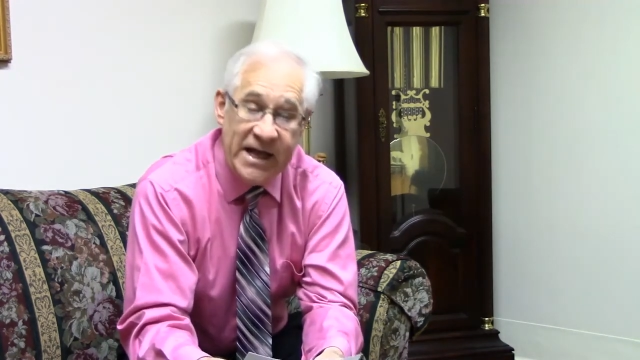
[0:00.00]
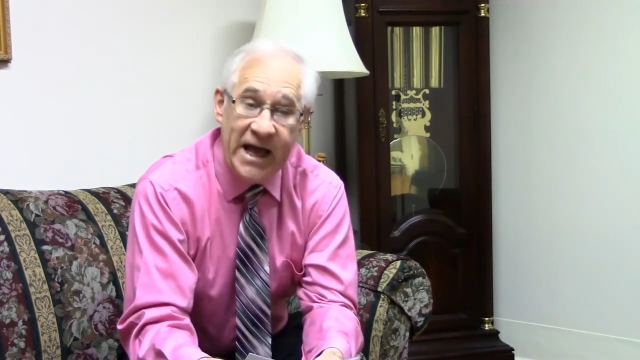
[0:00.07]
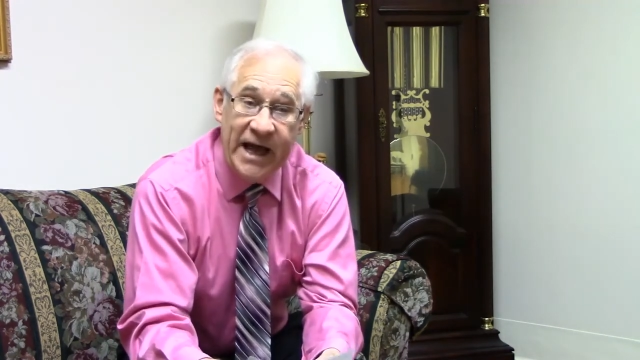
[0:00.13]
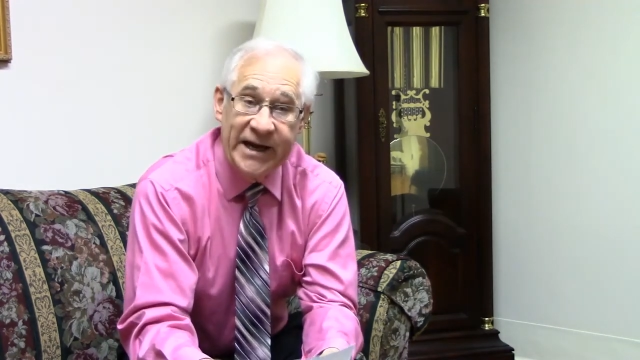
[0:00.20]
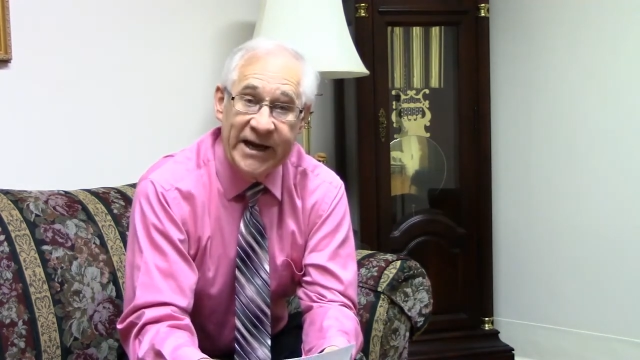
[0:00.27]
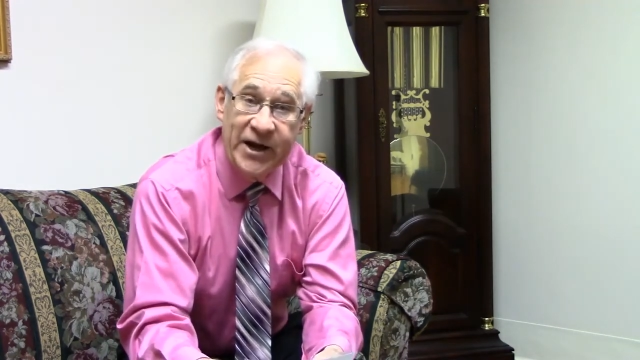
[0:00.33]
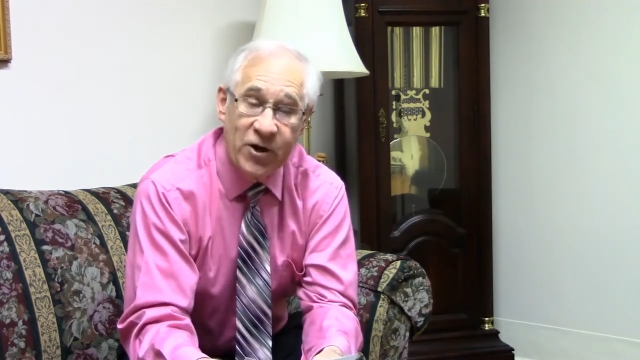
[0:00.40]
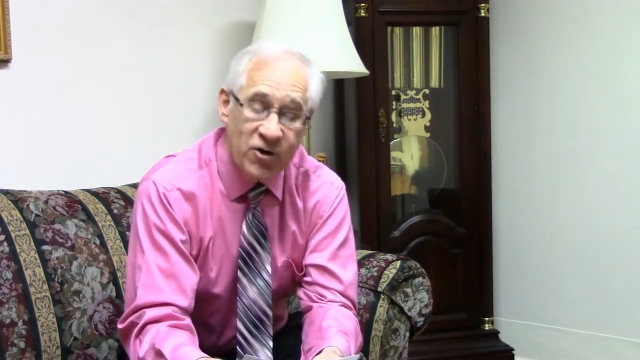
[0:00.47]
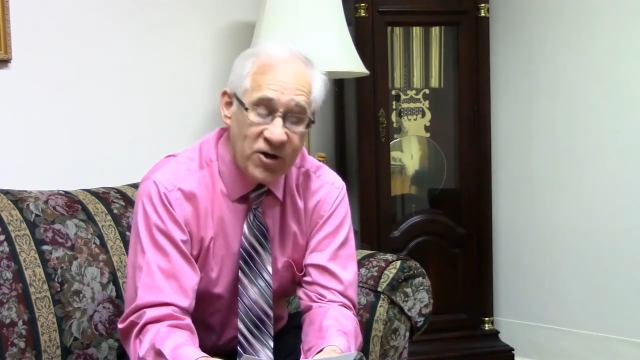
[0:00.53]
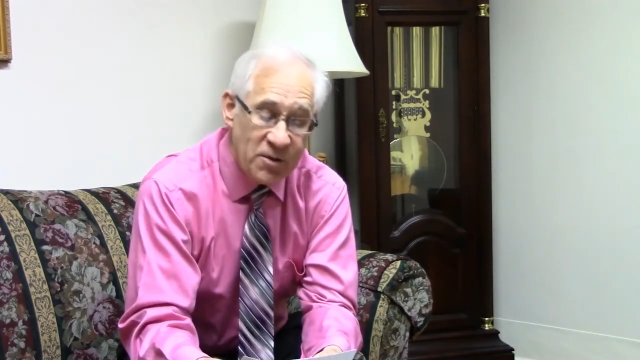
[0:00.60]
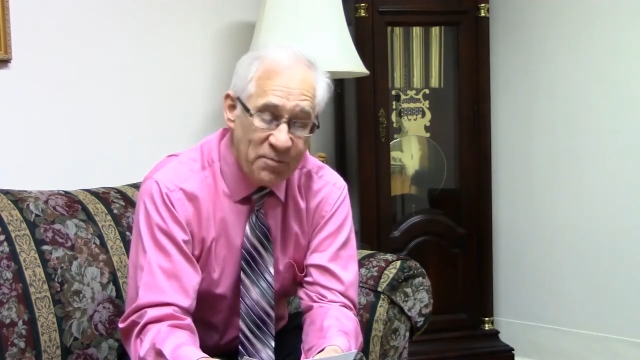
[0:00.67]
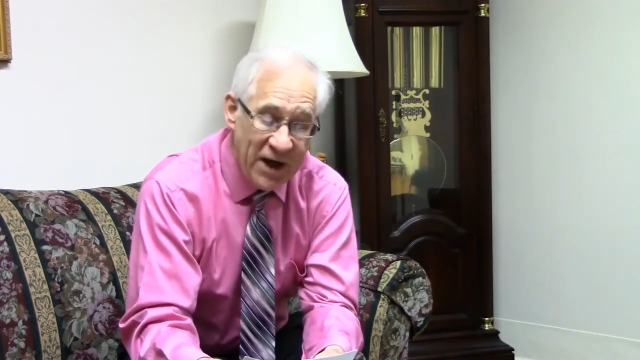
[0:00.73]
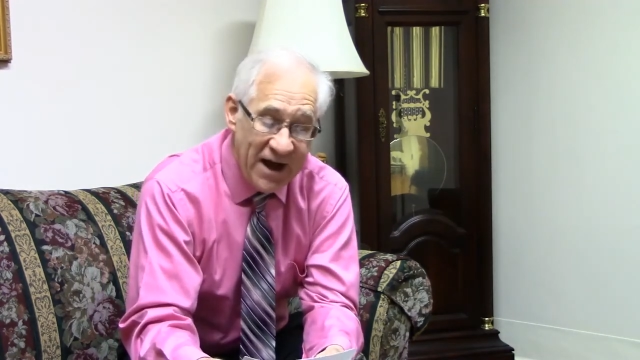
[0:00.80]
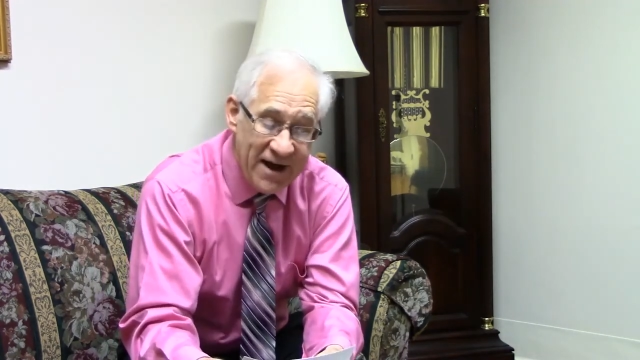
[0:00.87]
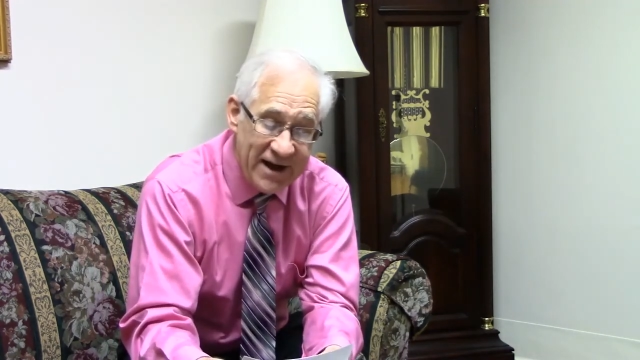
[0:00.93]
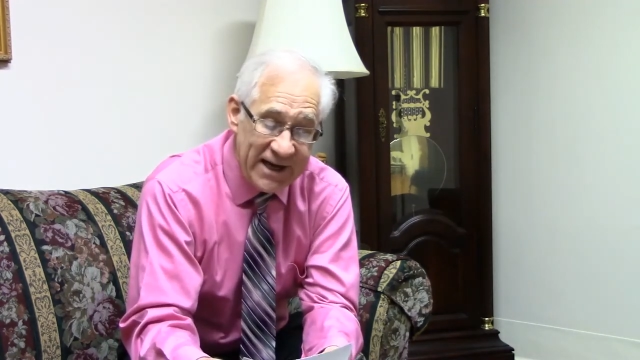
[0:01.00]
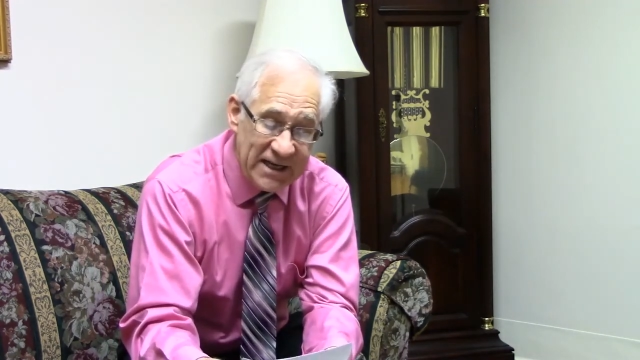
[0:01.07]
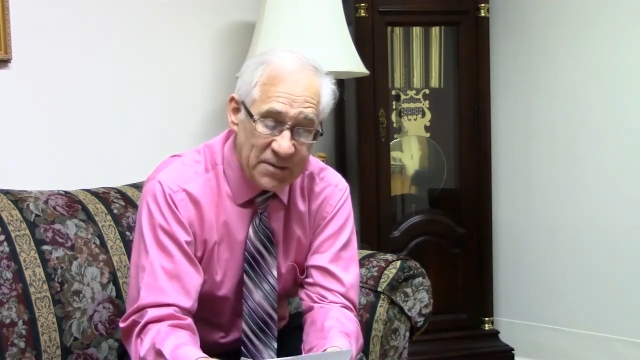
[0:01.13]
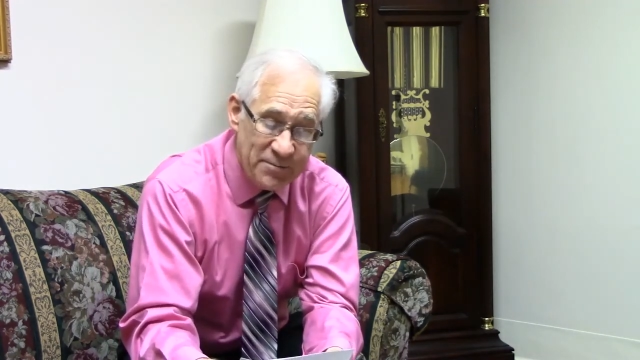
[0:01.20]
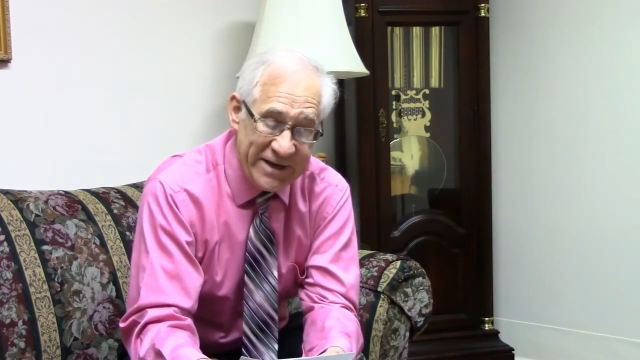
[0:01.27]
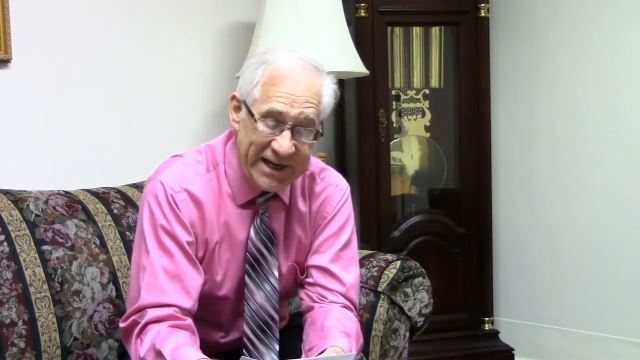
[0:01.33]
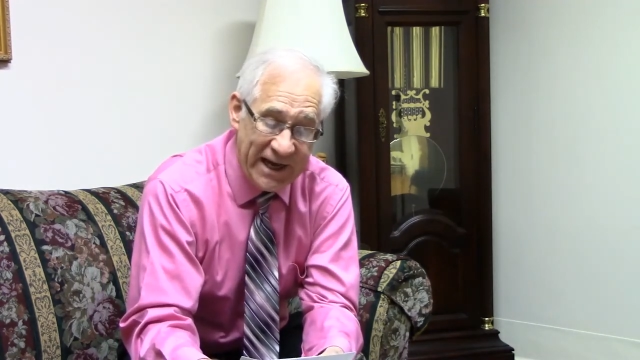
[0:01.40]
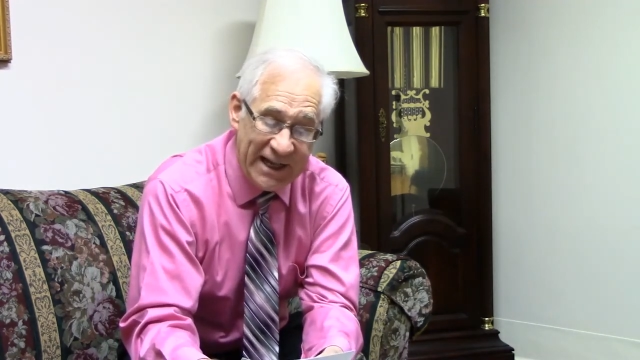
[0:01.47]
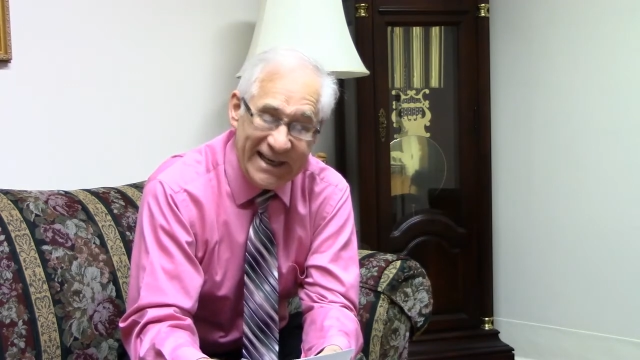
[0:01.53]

and I heard behind me a